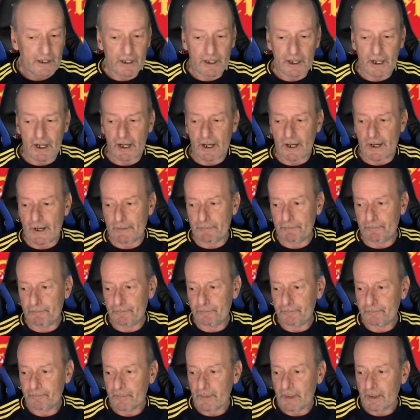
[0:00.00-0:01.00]

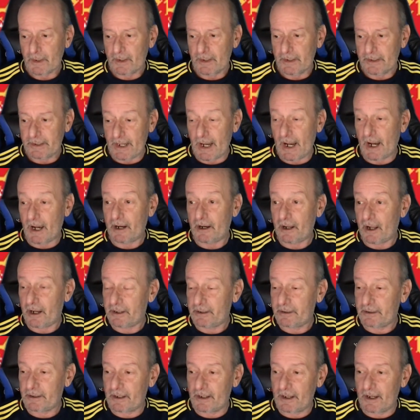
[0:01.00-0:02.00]
Yeah,
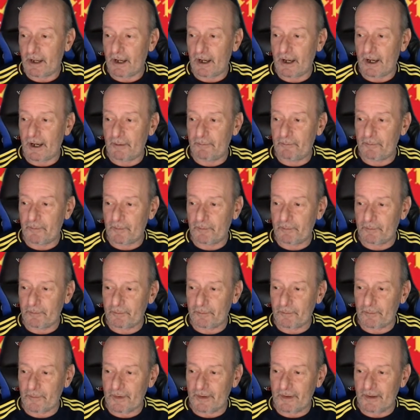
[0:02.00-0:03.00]
and
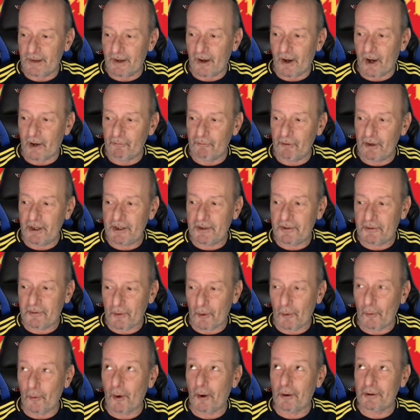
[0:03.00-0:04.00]
I really
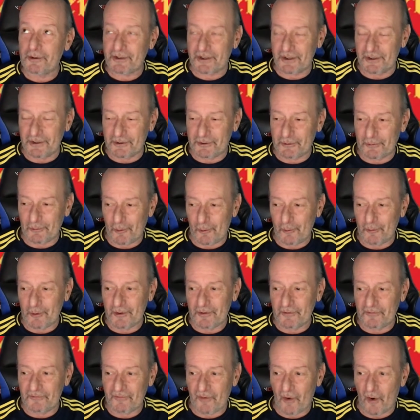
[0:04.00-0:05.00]
thought I was going to do all
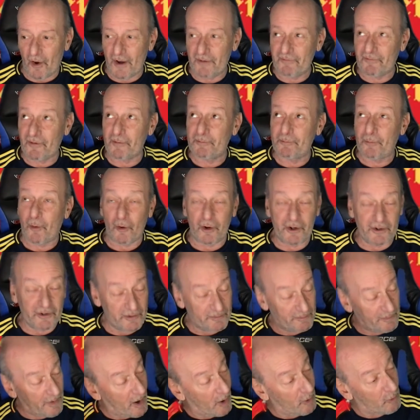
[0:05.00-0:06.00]
the 5 I put in the
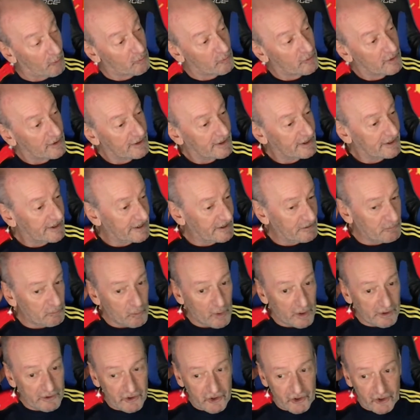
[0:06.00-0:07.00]
poll in
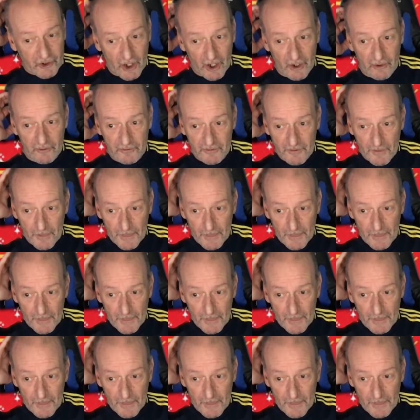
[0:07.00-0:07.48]
one show,